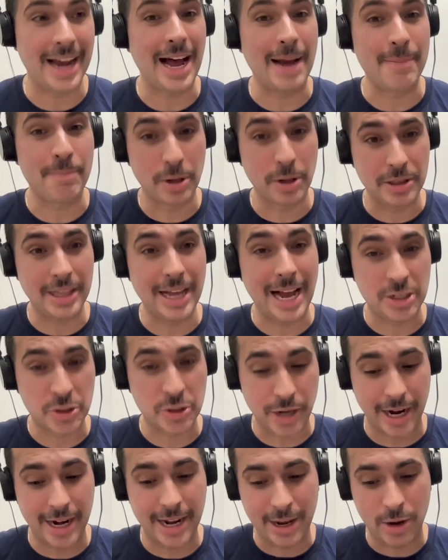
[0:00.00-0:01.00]
I
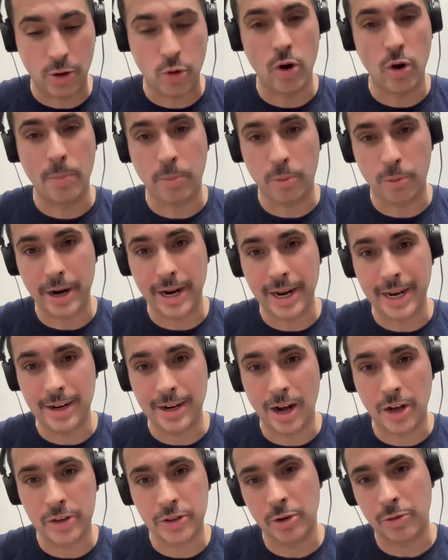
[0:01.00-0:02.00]
try to
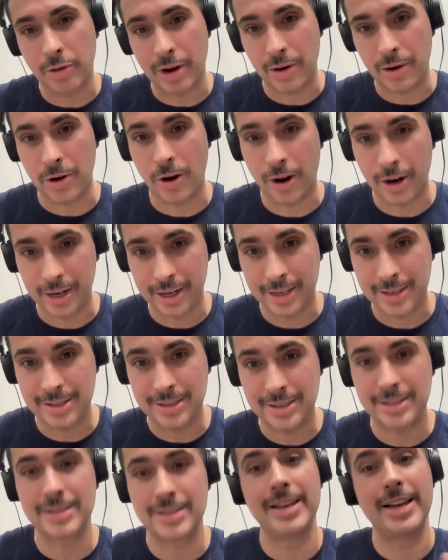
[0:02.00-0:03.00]
incorporate underground
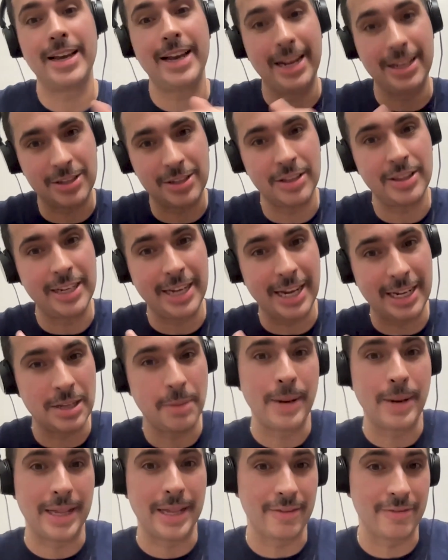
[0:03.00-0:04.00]
artists into the
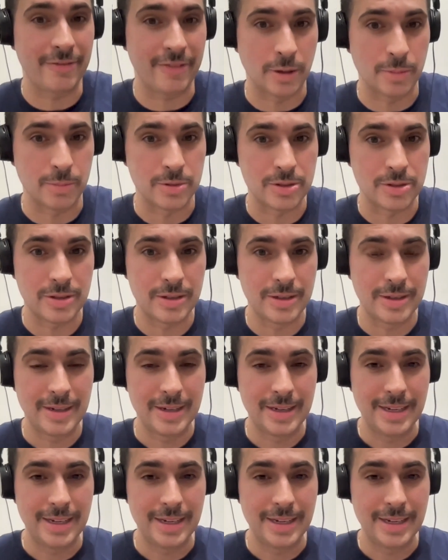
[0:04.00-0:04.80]
independent films.